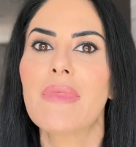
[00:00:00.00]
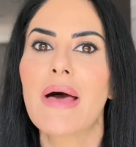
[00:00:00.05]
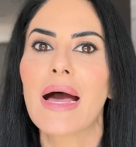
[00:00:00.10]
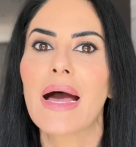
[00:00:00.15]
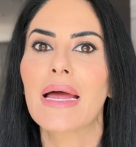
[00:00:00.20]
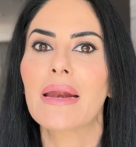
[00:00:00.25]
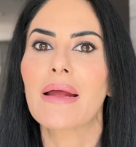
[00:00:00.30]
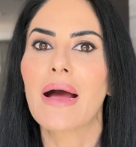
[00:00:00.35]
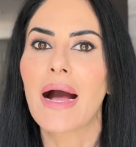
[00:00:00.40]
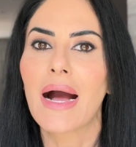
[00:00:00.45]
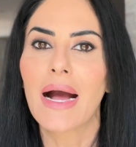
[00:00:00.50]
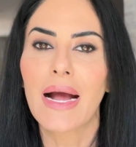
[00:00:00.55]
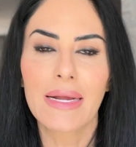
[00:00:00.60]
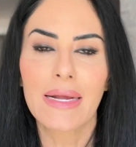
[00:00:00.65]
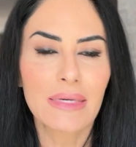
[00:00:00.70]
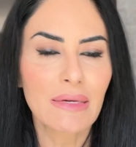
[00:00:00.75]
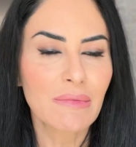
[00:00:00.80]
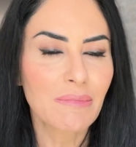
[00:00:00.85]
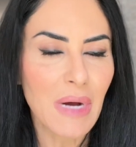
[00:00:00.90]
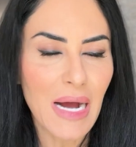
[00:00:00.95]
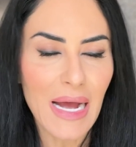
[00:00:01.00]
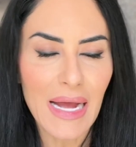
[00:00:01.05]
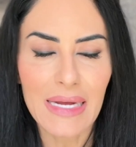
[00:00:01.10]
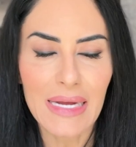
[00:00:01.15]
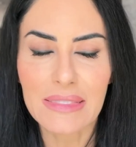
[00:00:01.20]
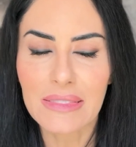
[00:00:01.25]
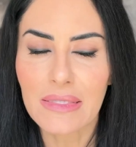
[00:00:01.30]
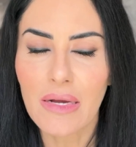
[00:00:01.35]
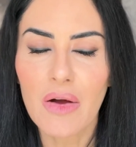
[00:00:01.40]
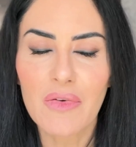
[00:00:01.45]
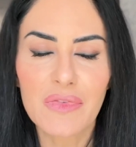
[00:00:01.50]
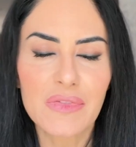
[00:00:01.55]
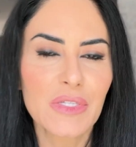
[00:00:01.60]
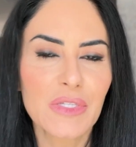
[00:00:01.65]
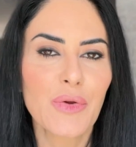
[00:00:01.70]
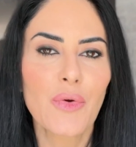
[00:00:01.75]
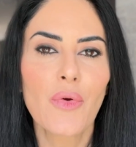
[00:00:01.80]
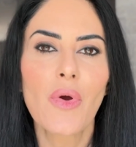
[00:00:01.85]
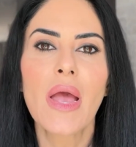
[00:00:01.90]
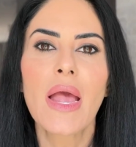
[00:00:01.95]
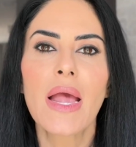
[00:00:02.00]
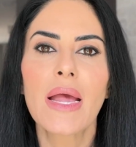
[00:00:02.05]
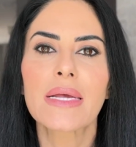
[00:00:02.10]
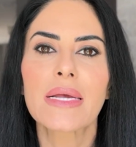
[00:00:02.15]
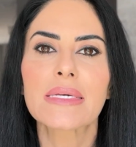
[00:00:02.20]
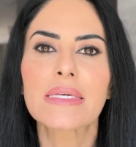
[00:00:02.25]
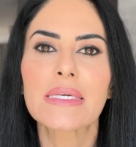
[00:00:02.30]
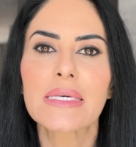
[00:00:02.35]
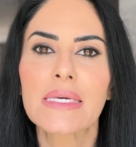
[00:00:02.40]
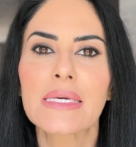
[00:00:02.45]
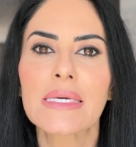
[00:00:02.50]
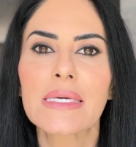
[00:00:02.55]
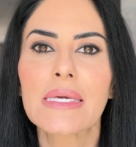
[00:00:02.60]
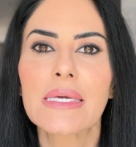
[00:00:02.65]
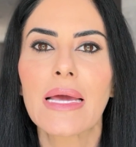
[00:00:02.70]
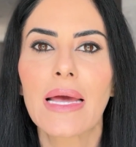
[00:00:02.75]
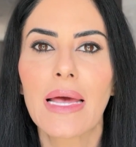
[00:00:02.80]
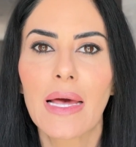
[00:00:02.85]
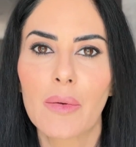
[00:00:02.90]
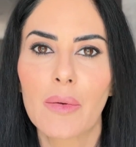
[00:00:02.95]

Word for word: that I give my hats off to. He